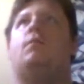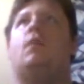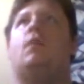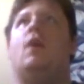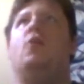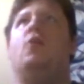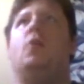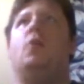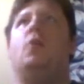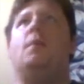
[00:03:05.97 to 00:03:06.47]

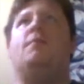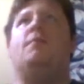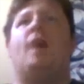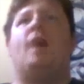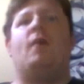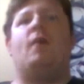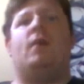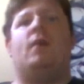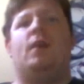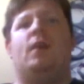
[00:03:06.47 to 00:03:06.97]
Rwby
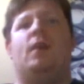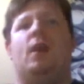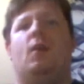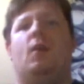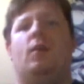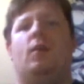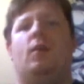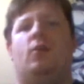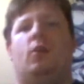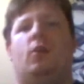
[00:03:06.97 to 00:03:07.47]
fight with
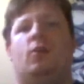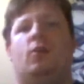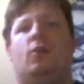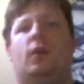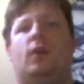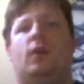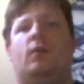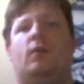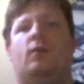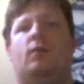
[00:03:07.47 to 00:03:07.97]
Neo and Tortwick.